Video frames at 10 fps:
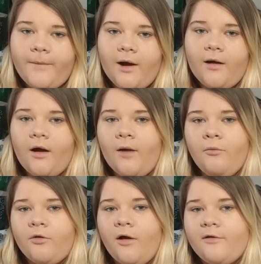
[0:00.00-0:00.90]
but I
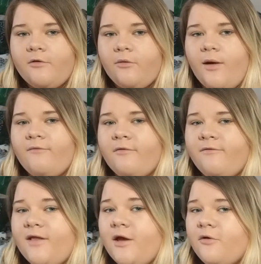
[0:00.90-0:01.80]
would like to do other
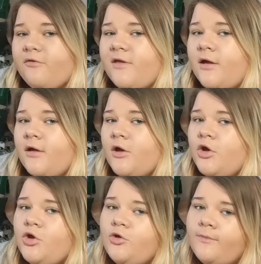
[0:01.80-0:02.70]
videos that
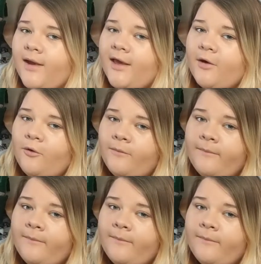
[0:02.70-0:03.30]
you may